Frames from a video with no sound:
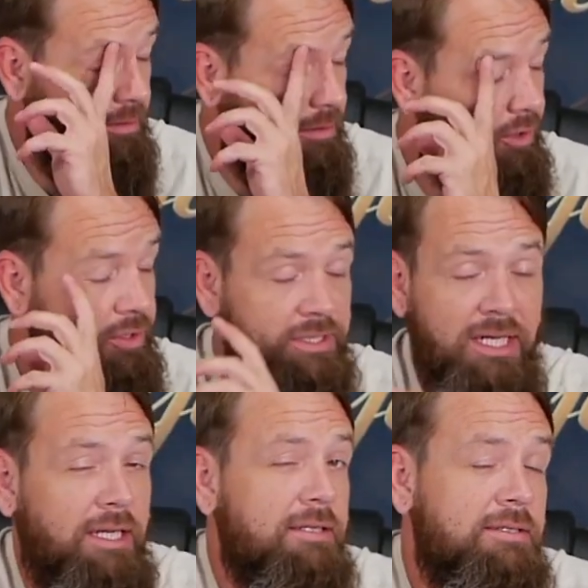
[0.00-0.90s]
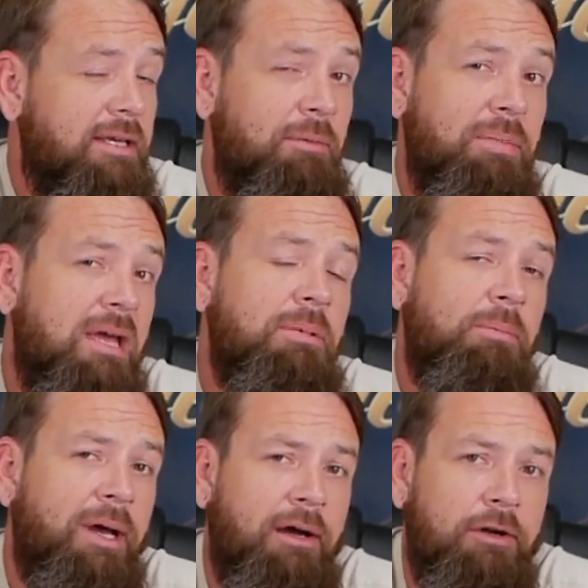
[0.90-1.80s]
Notice I didn't say baby
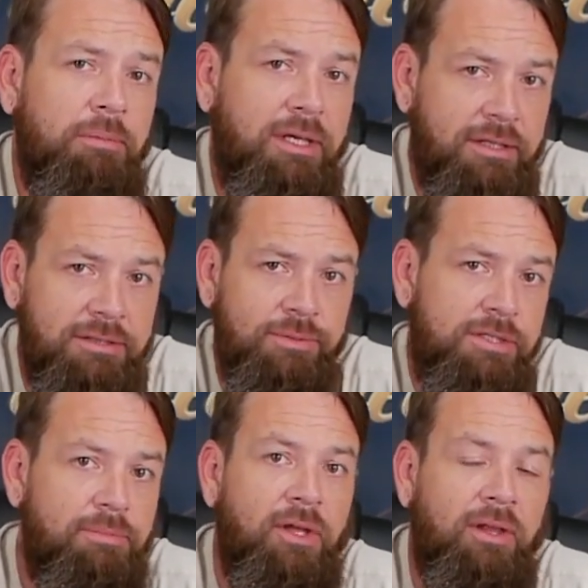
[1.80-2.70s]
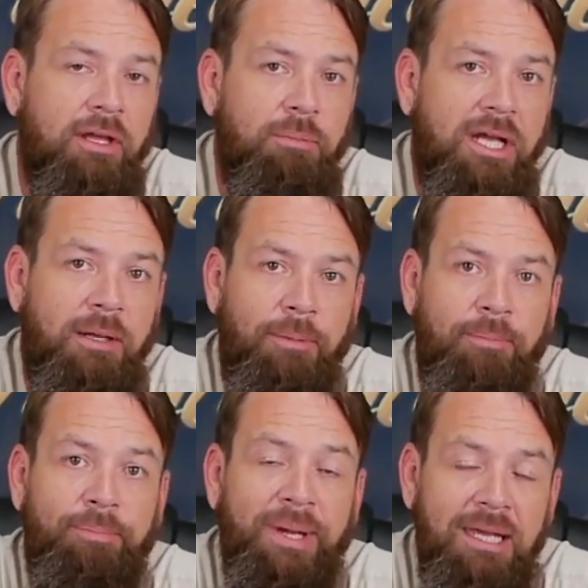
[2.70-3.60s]
powder because it would smell like
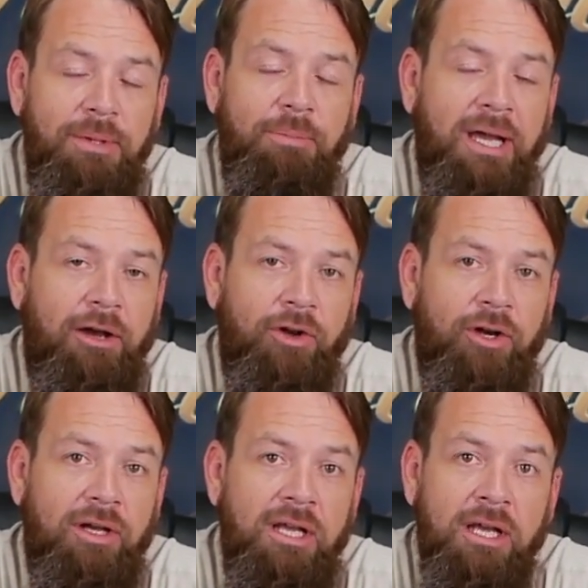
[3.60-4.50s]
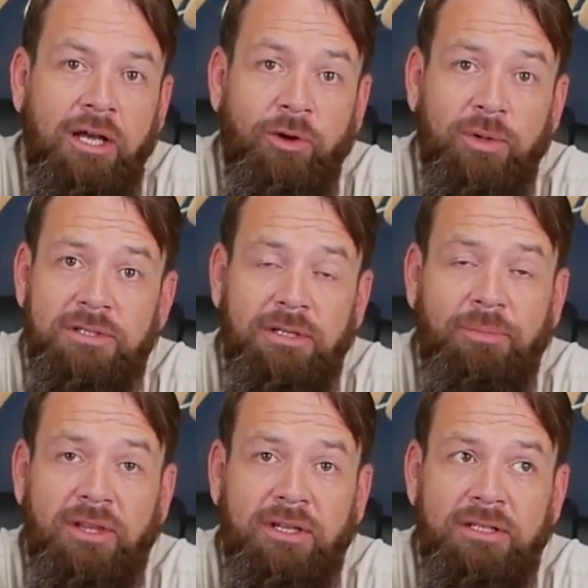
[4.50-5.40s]
baby powder. I want
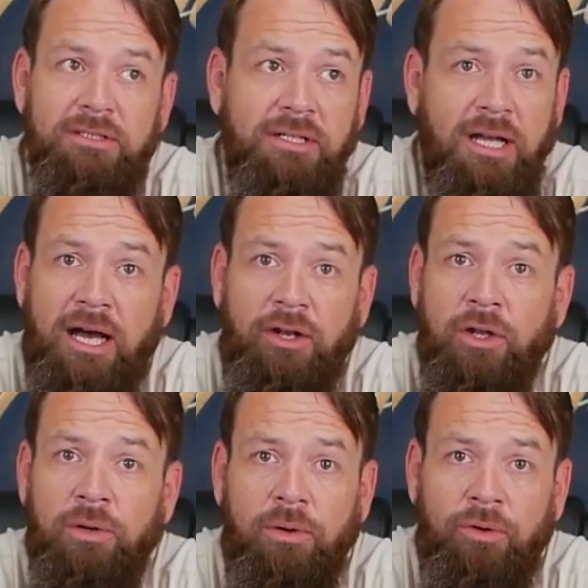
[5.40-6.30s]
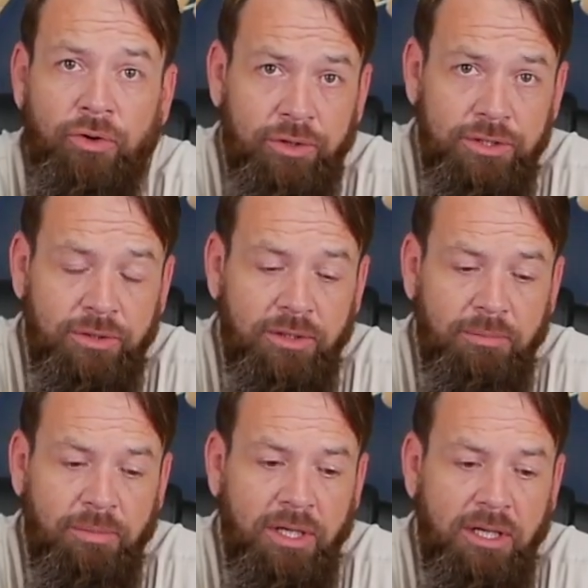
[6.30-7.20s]
something that's got no odor to
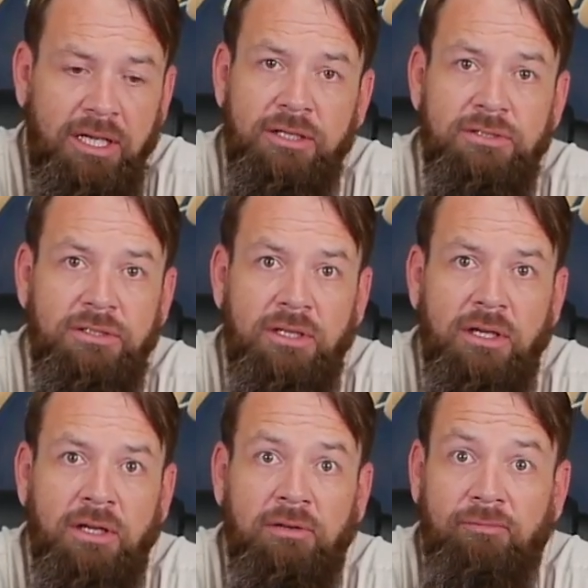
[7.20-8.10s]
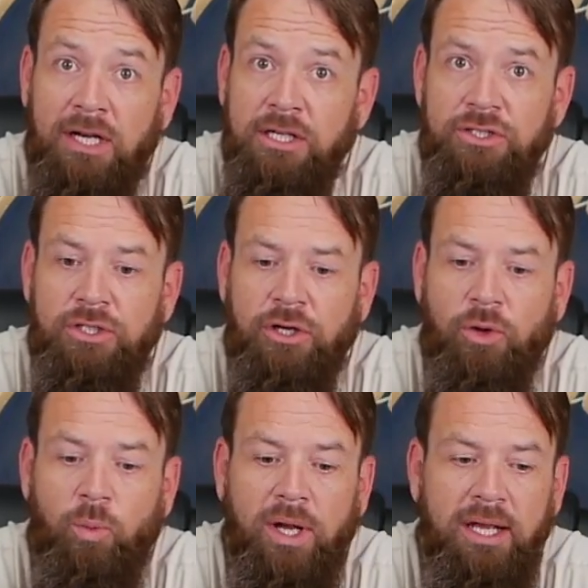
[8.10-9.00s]
it but is very
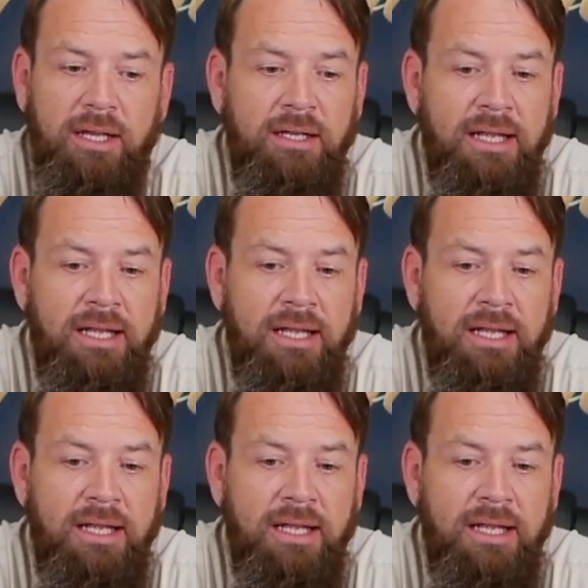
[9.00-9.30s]
stark white.